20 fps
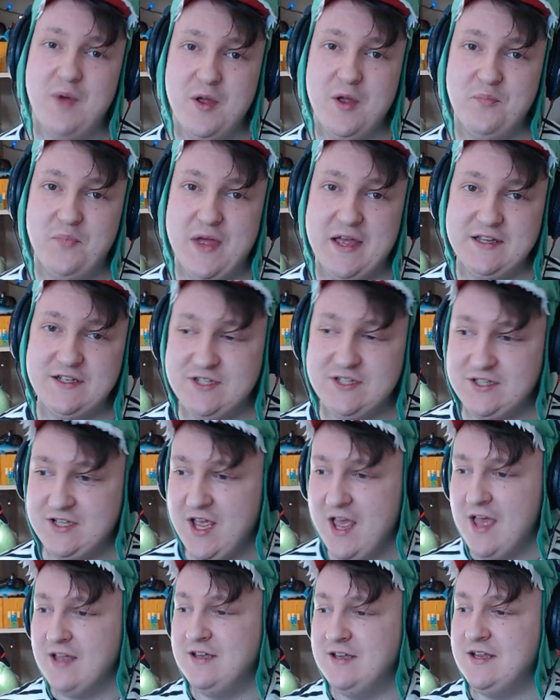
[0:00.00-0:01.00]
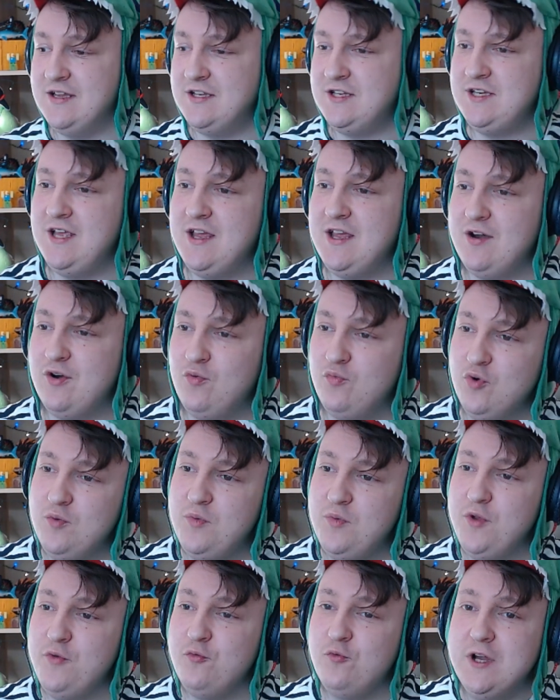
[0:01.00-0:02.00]
my best this year. It
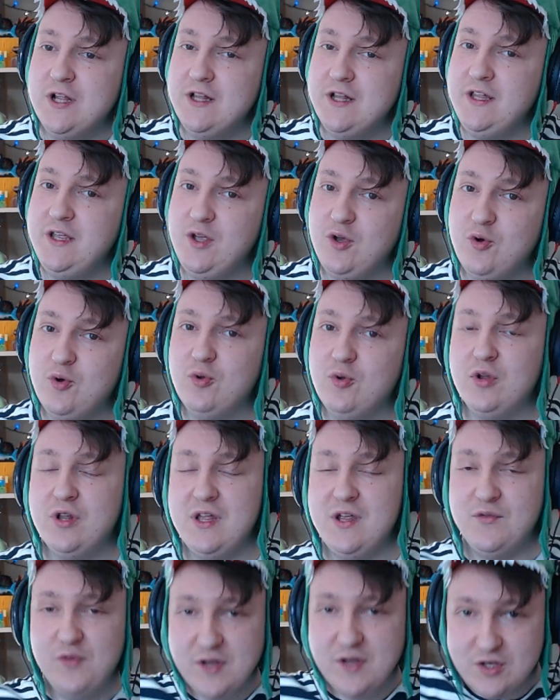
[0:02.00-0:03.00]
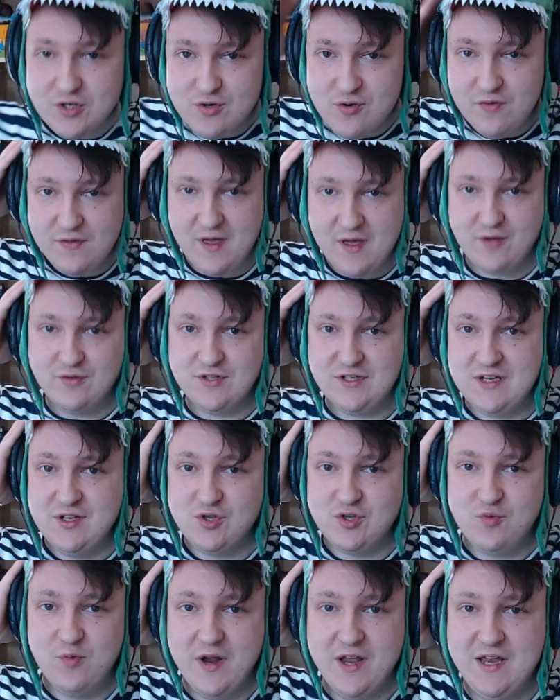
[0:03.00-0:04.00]
would be really cool if in
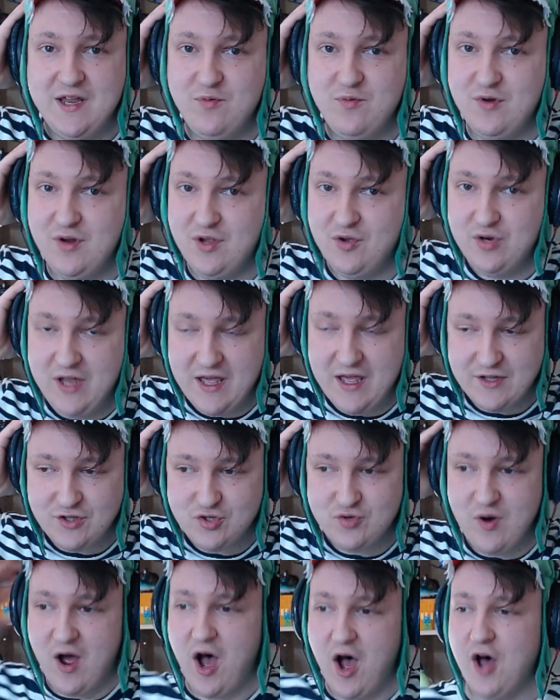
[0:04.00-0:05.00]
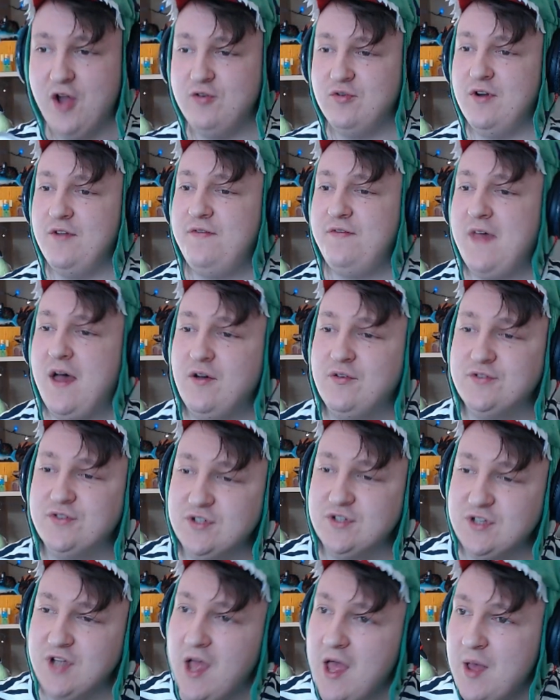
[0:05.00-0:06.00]
2020, we could get to
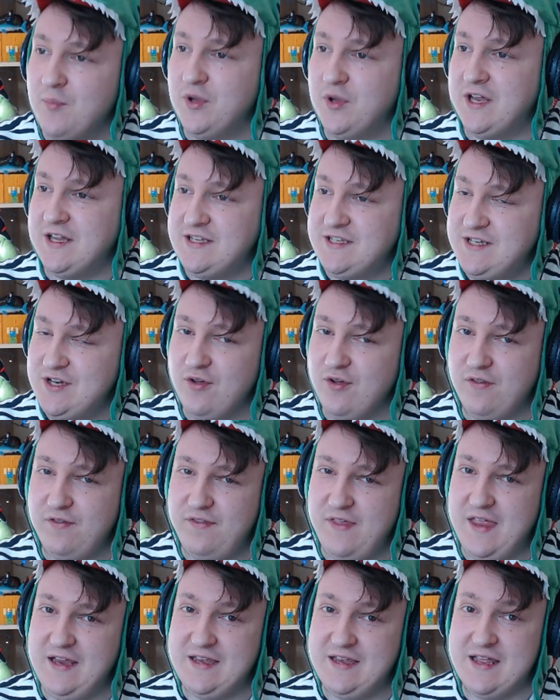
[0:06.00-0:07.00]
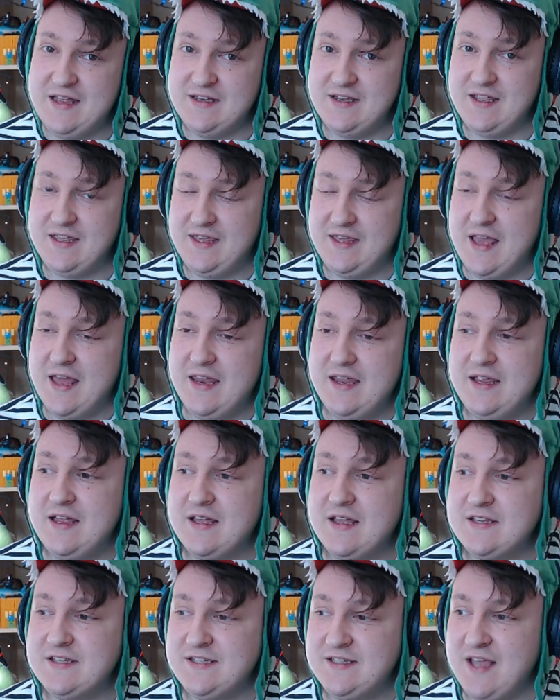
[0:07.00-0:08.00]
100,000. But I still think that
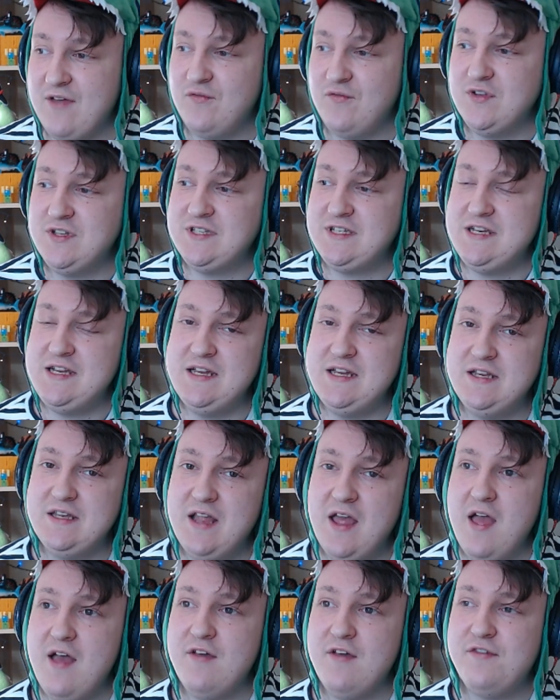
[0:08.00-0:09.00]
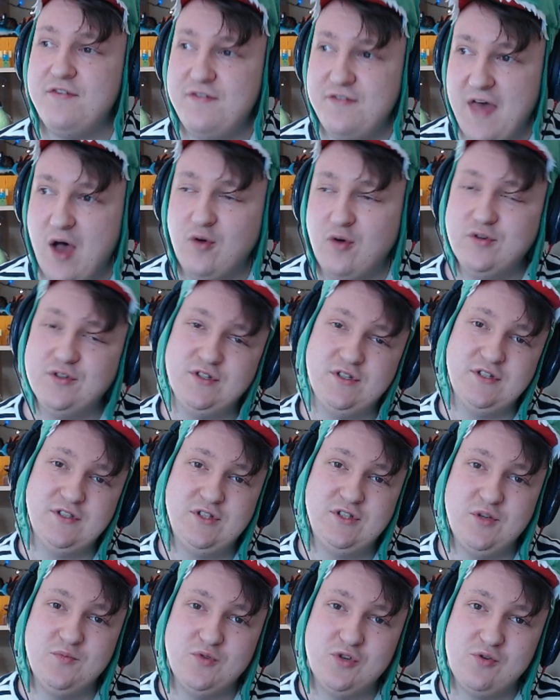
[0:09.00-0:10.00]
getting
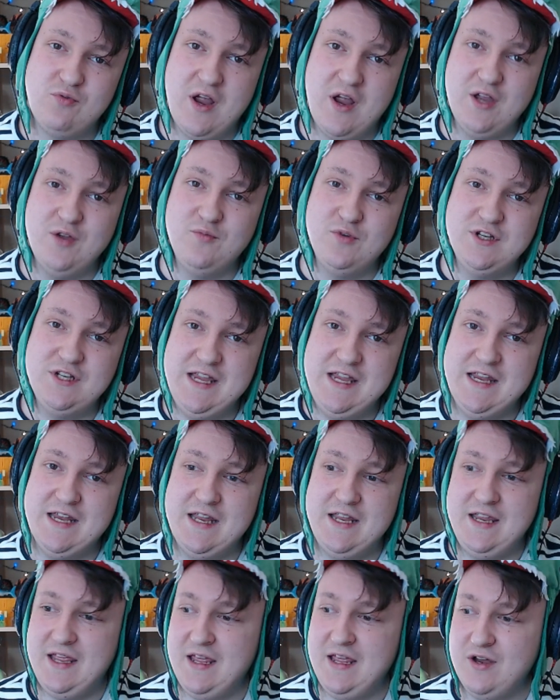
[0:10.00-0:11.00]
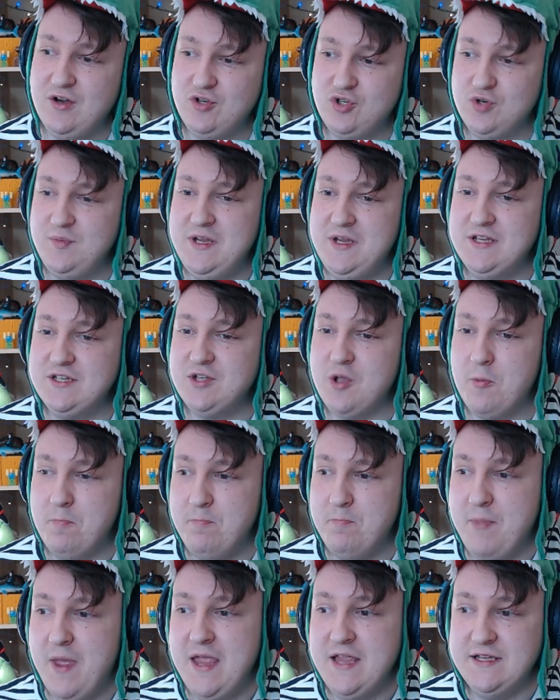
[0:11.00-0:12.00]
17,000 subscribers in a year, to me, is
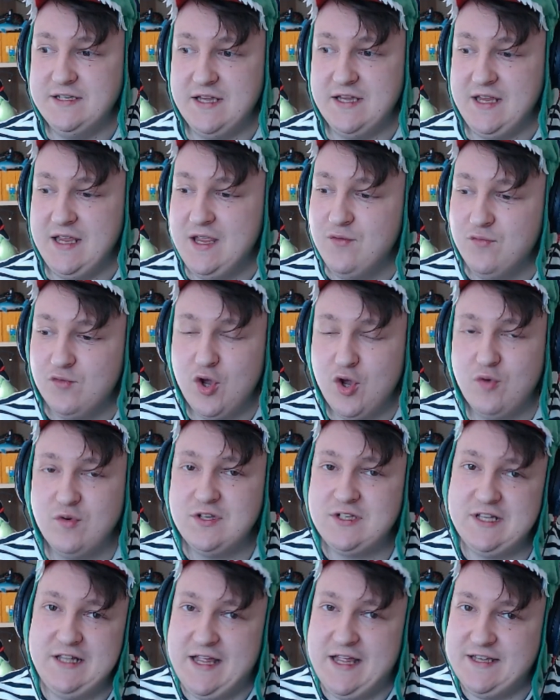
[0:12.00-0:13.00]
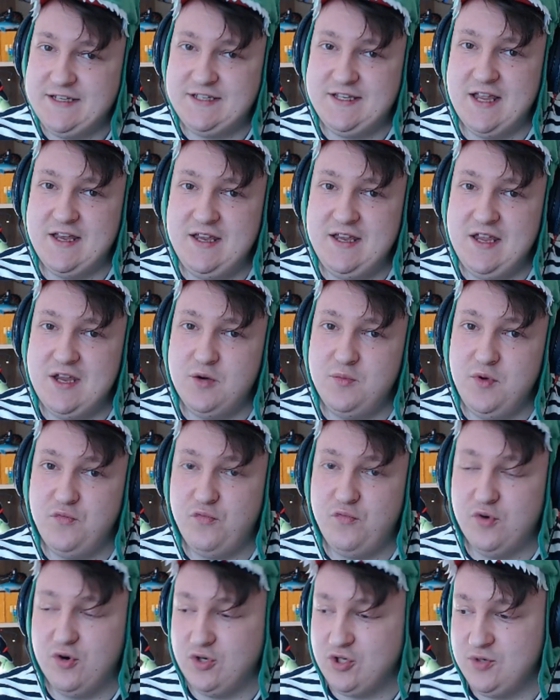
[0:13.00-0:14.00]
amazing. Even though it's less than the year
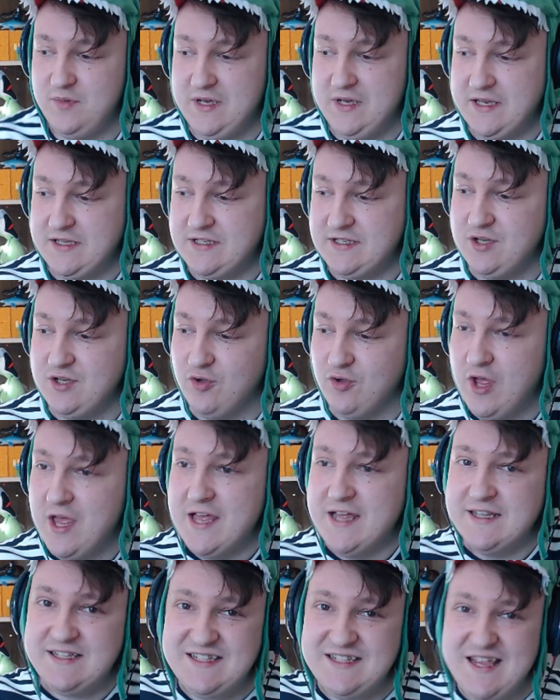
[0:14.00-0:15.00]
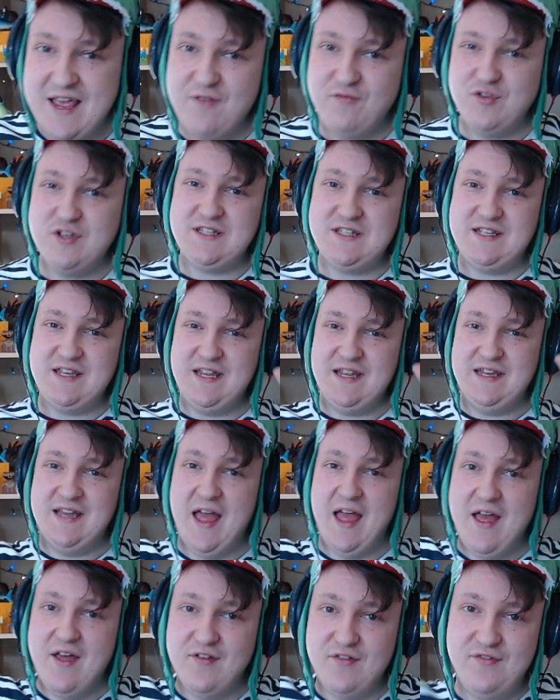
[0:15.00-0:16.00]
before, to me, that's still
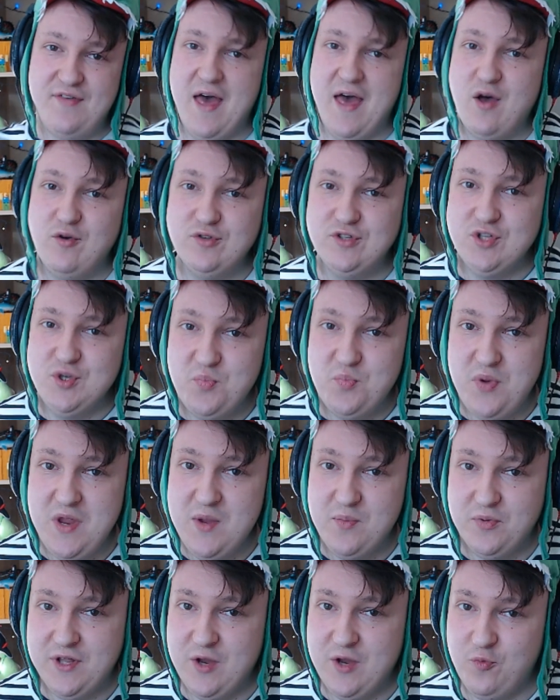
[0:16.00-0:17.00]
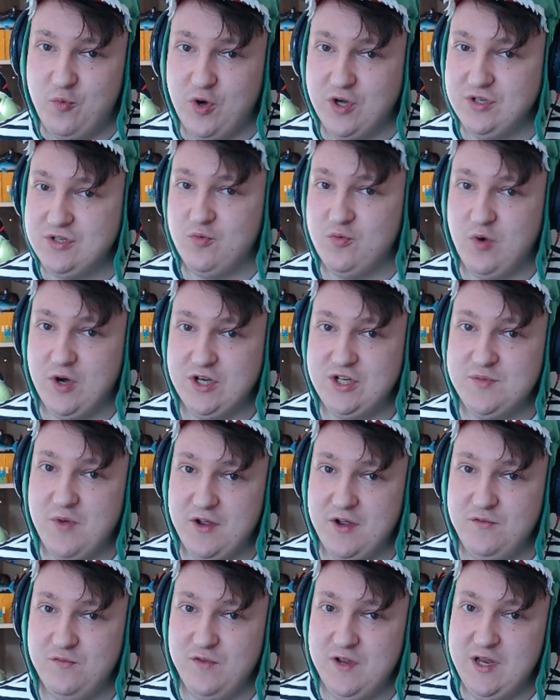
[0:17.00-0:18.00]
17,000 people that want to watch
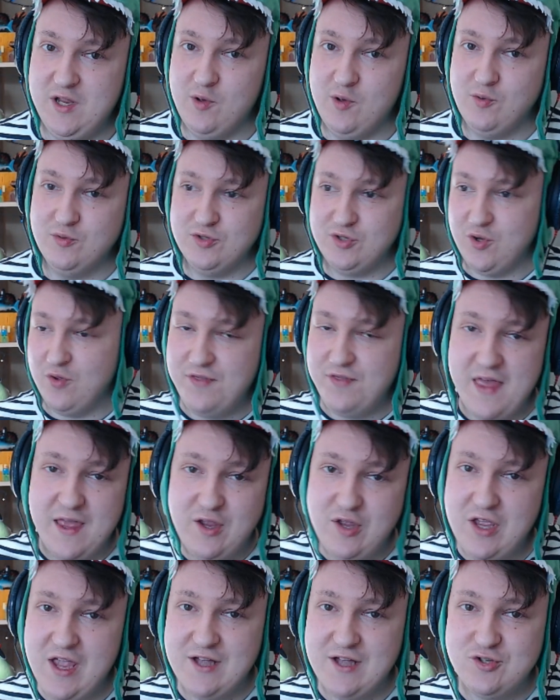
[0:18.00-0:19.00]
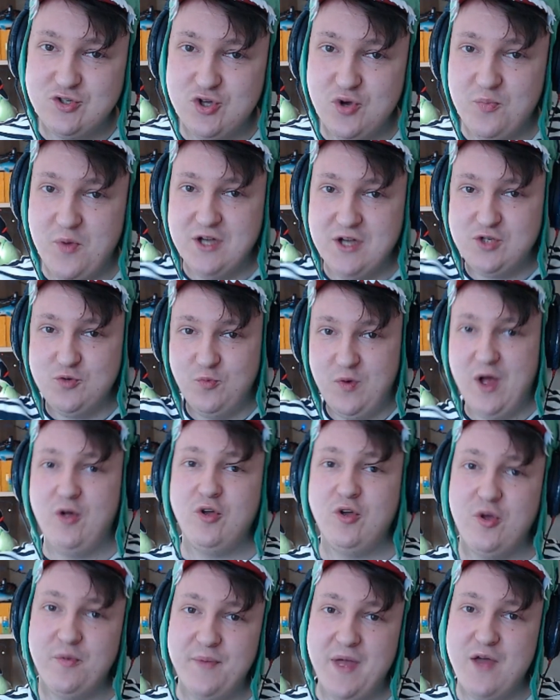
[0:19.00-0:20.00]
my videos. So thank you guys so much.
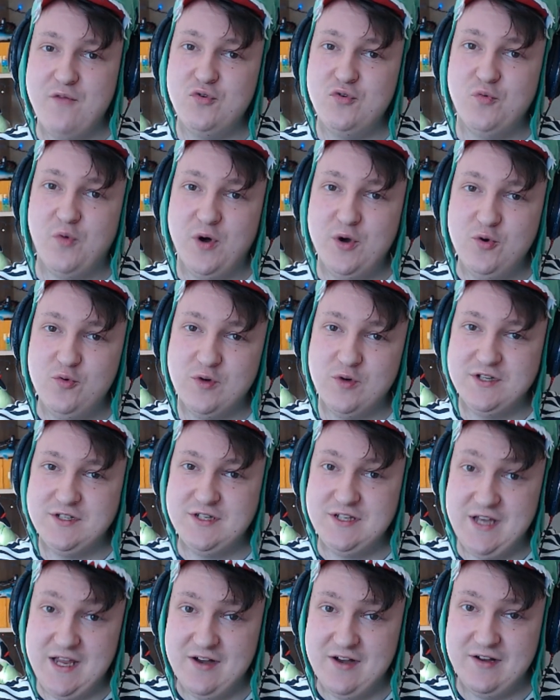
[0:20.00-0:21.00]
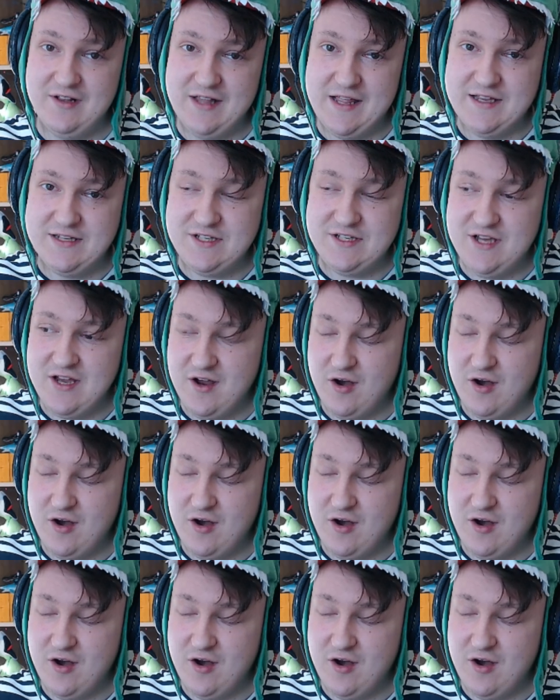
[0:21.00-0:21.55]
Welcome everyone who wasn't here last